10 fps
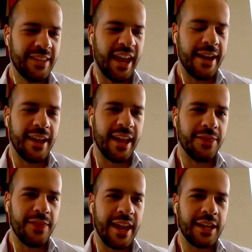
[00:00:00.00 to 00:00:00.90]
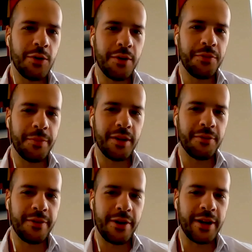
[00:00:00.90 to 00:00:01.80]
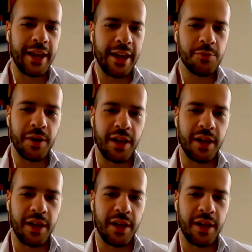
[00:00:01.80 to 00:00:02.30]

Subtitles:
And thank you everybody for your engagement.